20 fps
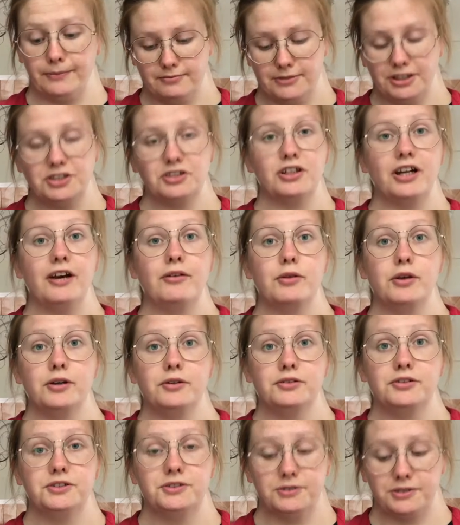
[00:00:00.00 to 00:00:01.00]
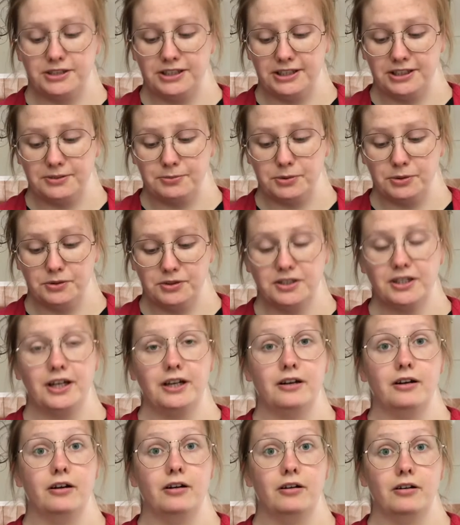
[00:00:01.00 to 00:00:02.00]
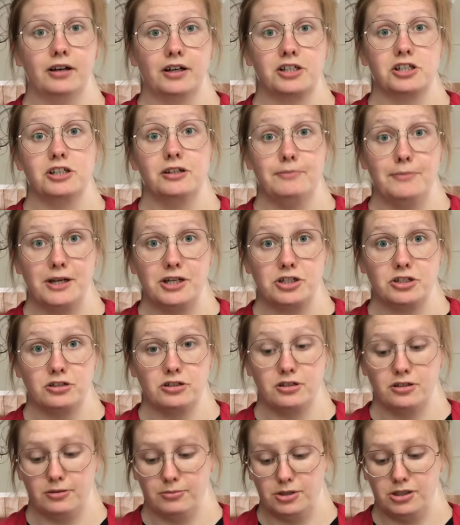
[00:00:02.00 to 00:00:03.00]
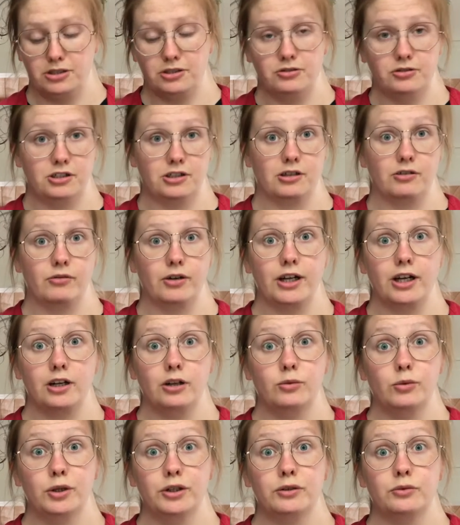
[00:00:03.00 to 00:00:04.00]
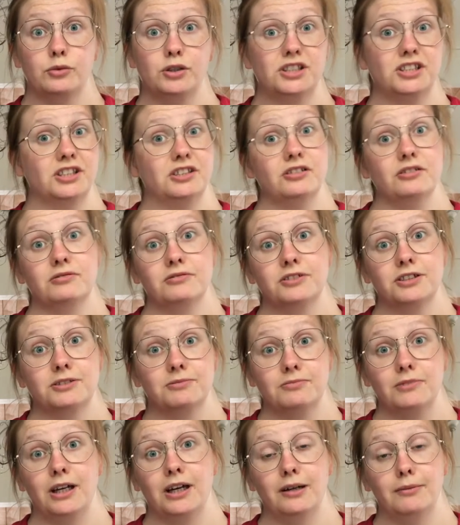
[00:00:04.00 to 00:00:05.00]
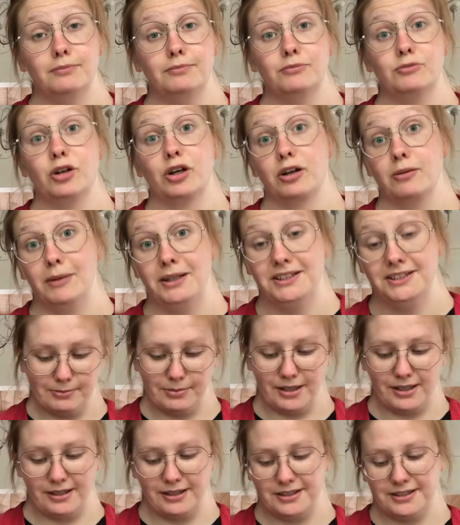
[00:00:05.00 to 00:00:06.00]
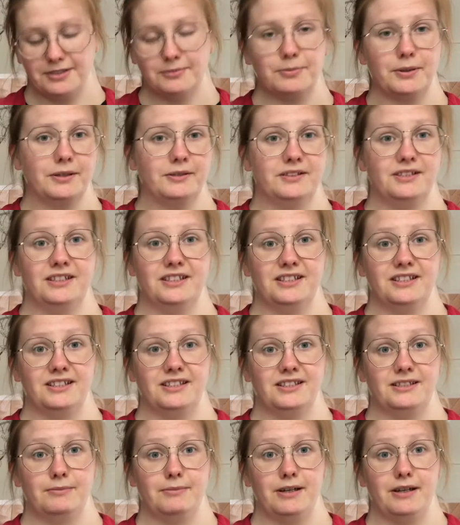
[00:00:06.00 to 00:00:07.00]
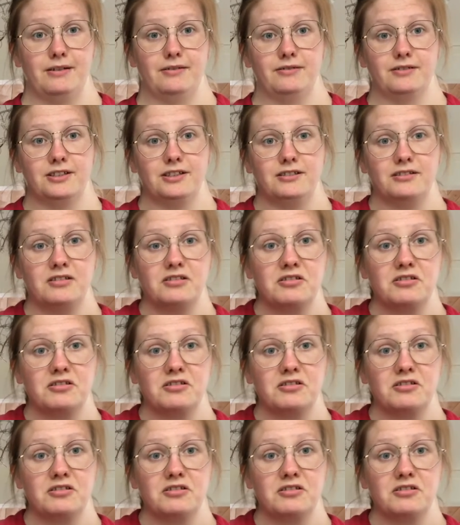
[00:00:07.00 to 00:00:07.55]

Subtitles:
I don't have those teaspoons that are actually measured, so I'm just using a regular one, which I don't recommend. But I suppose this is about...